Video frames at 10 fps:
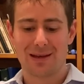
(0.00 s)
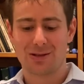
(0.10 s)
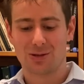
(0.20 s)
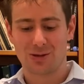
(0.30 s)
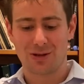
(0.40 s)

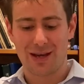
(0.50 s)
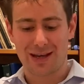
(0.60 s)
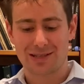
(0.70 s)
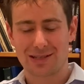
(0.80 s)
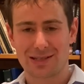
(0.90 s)
to
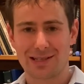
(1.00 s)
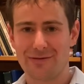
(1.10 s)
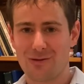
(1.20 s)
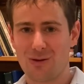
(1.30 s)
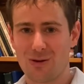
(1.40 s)

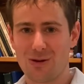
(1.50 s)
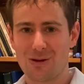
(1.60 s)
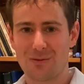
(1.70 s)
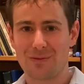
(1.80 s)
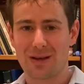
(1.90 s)
X64.
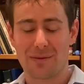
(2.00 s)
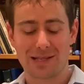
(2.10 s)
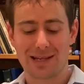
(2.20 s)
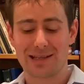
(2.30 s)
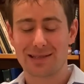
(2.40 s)

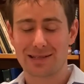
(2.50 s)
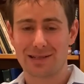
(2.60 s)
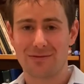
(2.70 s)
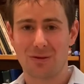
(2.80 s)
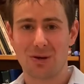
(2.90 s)

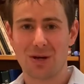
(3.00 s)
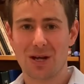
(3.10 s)
1064,